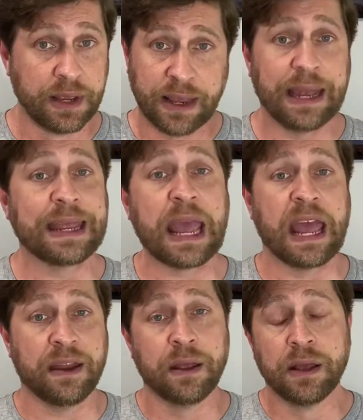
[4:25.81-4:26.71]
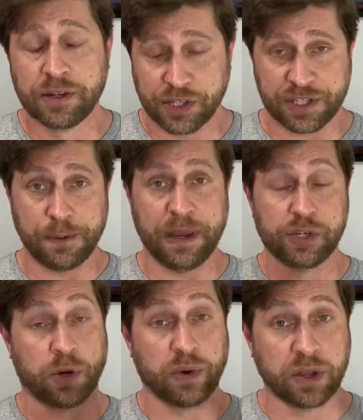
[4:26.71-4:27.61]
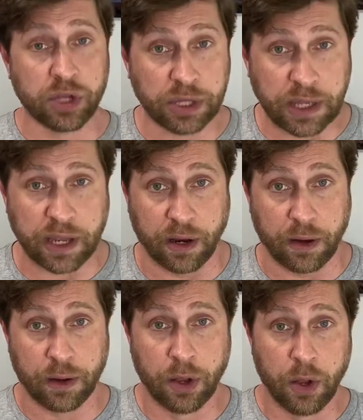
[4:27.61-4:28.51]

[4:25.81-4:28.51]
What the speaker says: And again, just to make sure we're clear,